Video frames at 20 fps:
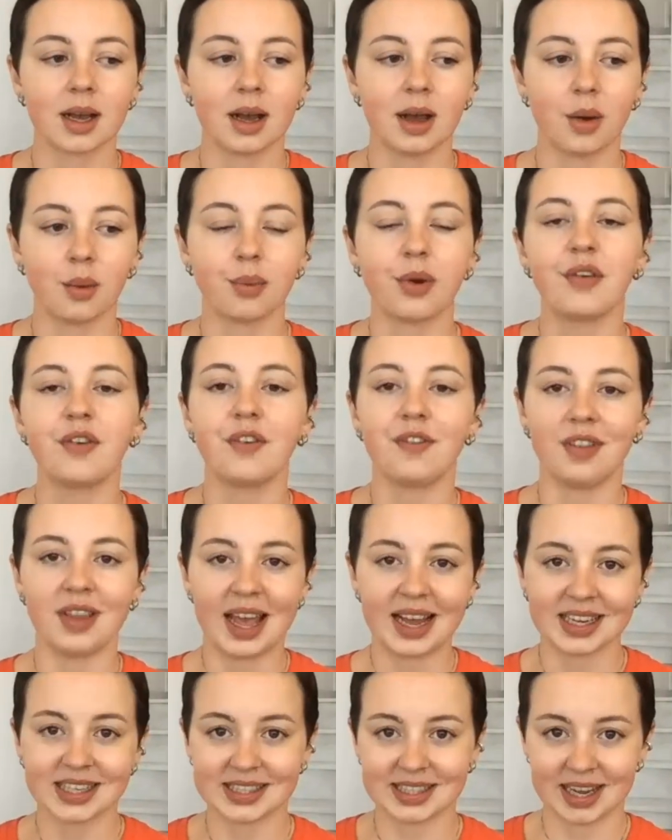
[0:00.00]

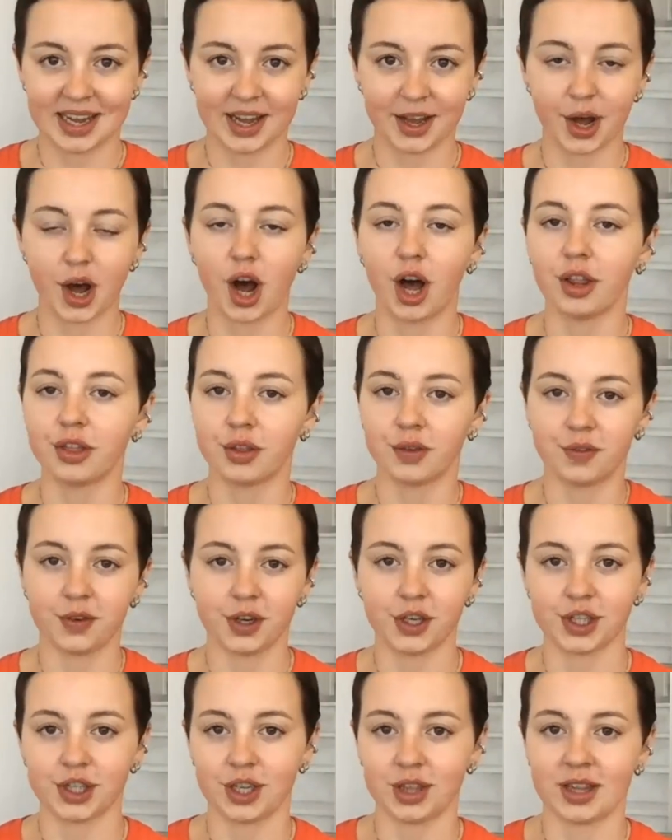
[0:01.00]
reflecting on the
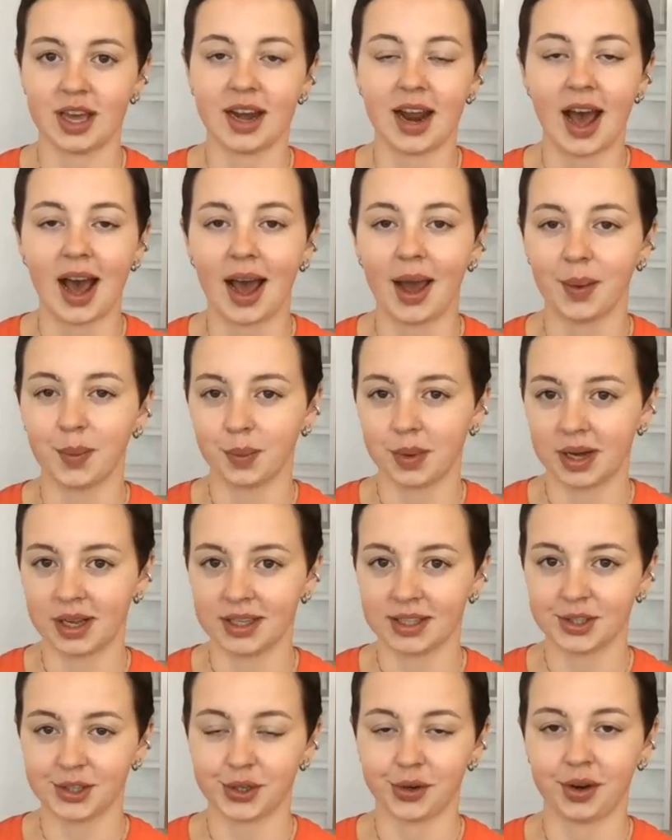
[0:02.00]
version that I
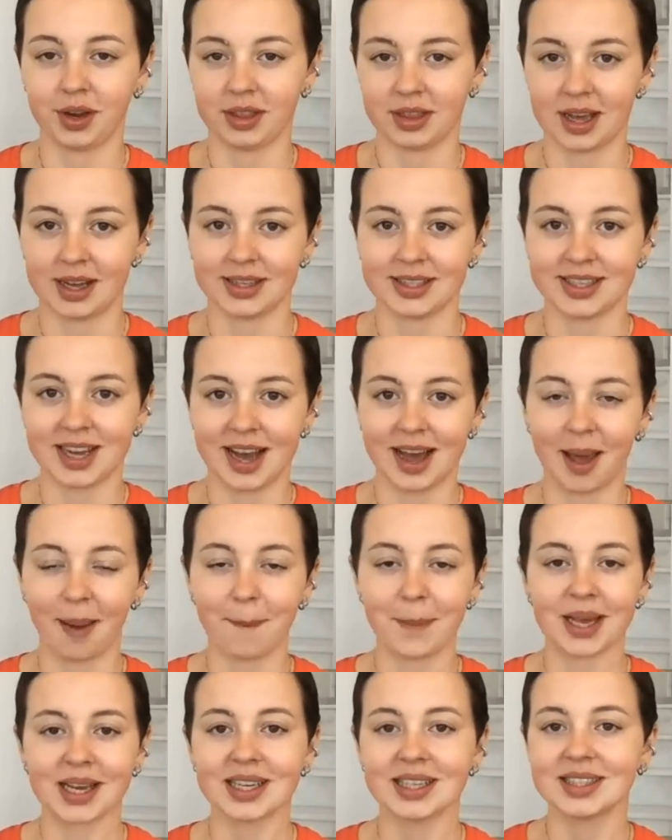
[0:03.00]
was during that time.
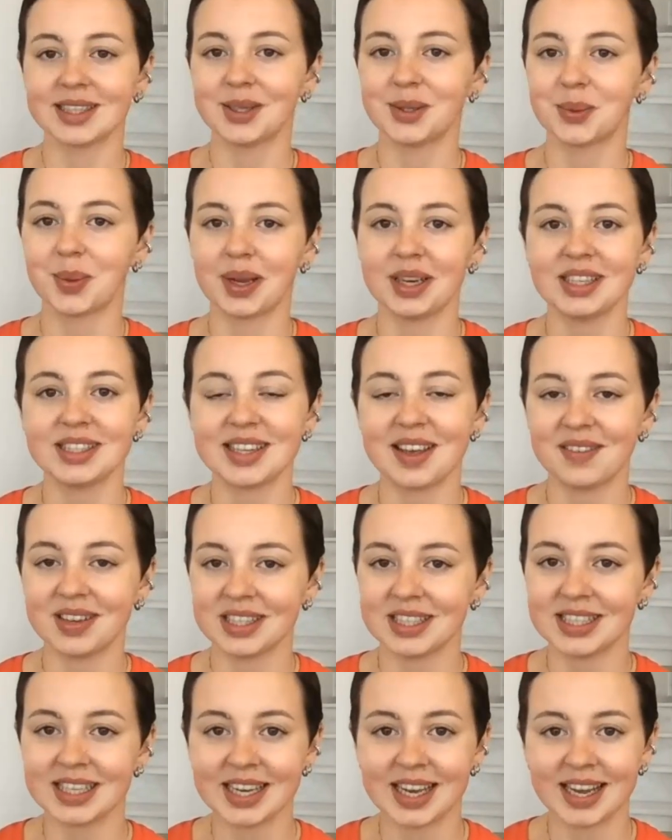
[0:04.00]
Because in
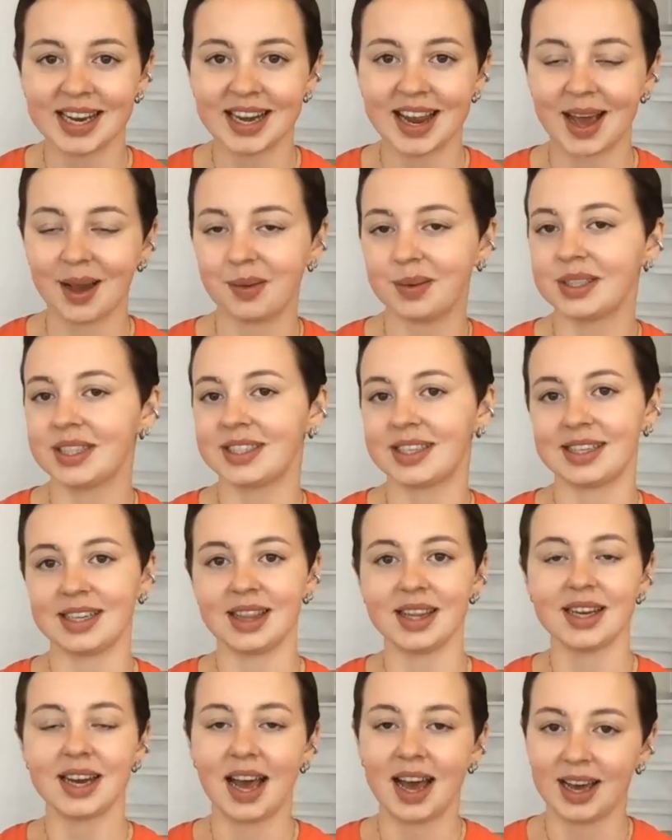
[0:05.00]
2017, I was still
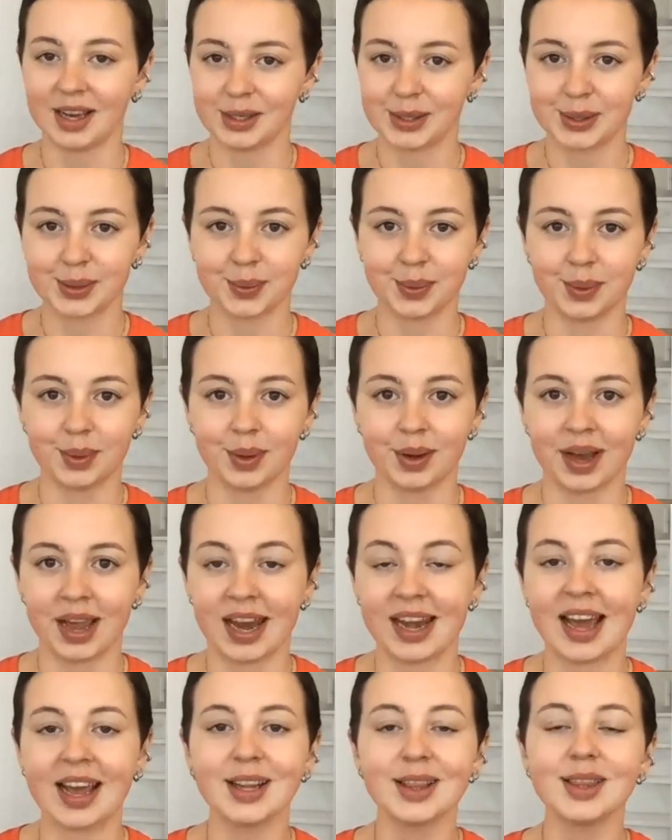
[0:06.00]
in high school, and
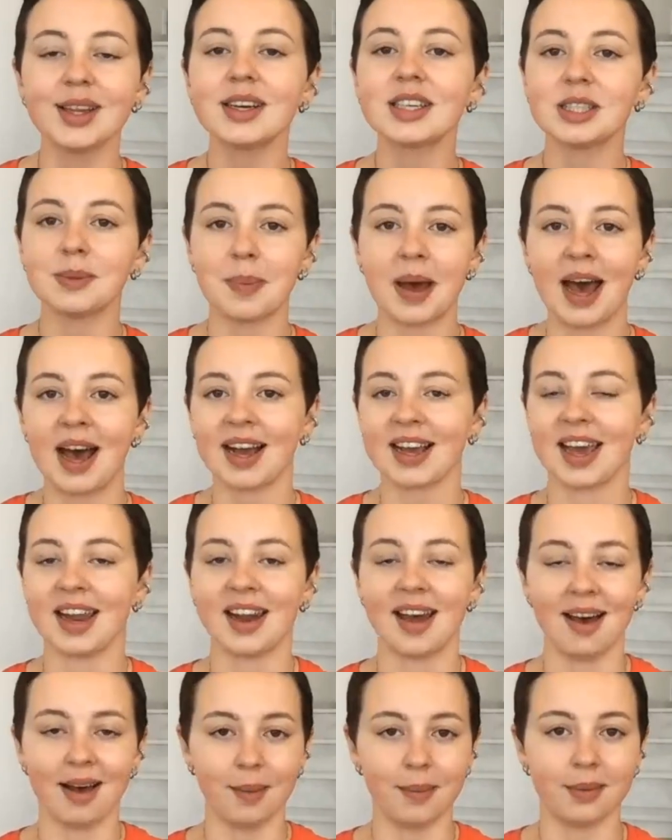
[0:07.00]
I looked back at
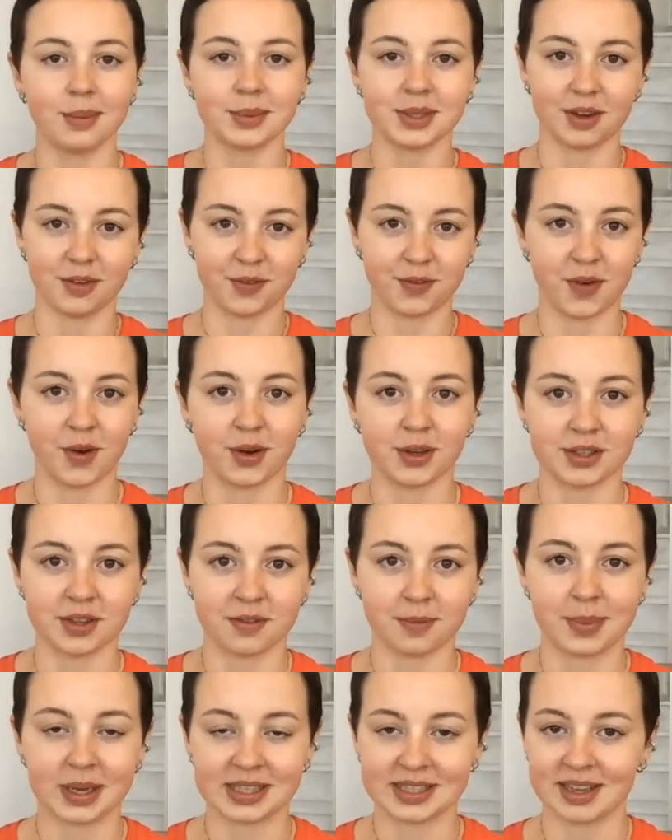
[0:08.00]
albums and photos of
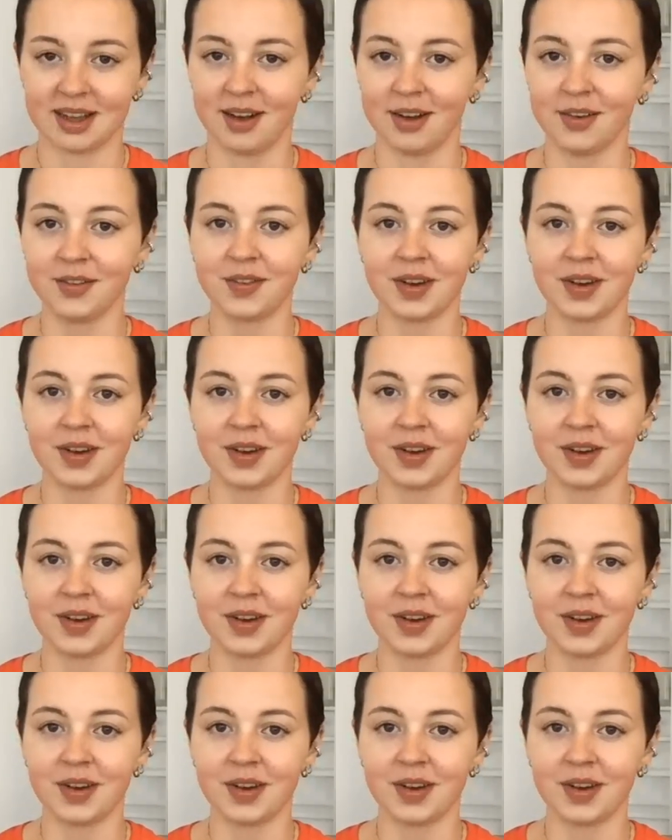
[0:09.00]
myself.